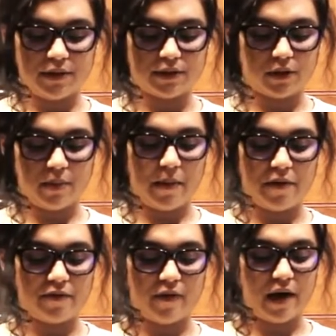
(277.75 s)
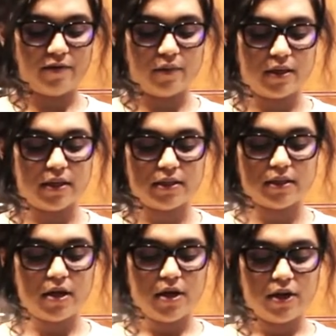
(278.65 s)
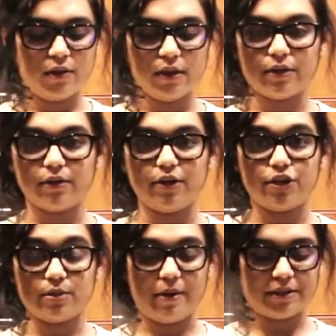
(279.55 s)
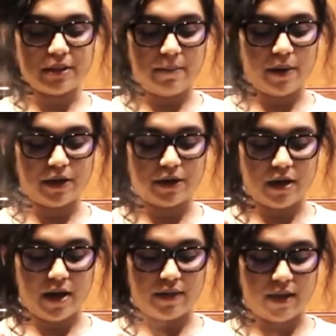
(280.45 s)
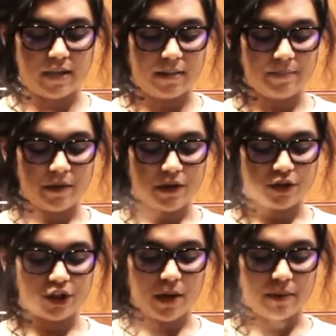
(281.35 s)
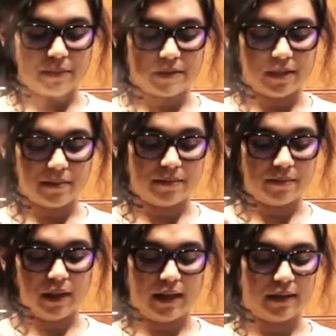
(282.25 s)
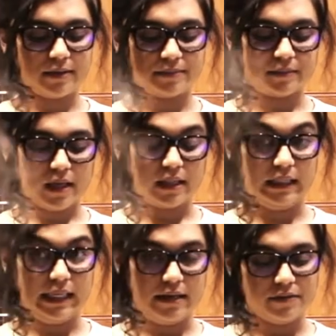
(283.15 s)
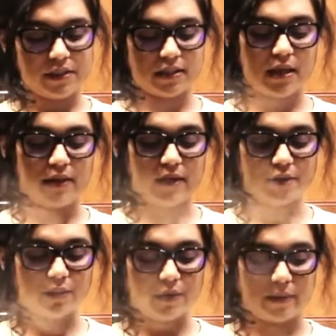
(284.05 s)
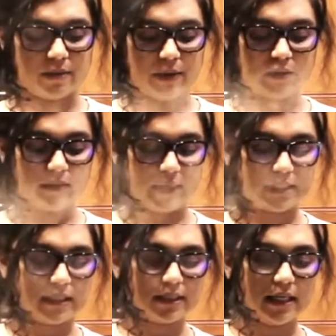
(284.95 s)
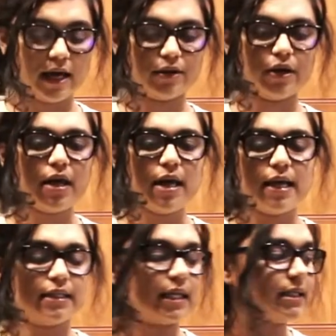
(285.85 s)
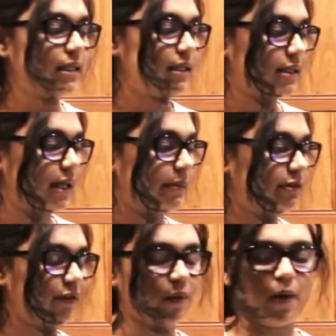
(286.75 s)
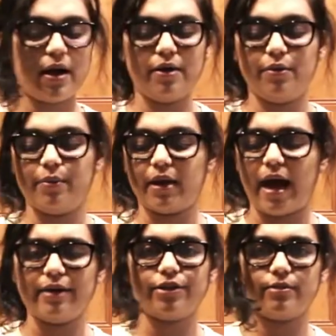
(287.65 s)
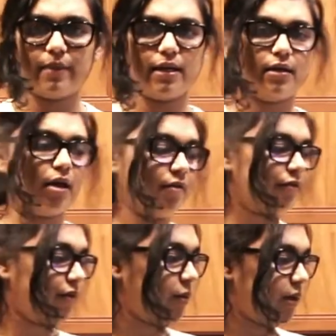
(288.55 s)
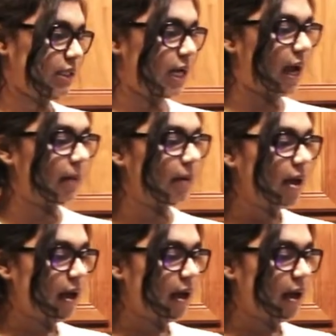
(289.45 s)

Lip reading: It took me about 5 minutes. You literally just melt some butter and then chop up some like leaves and then throw them in the butter and mix it together. It says that this keeps for a while, but I just made enough for one time.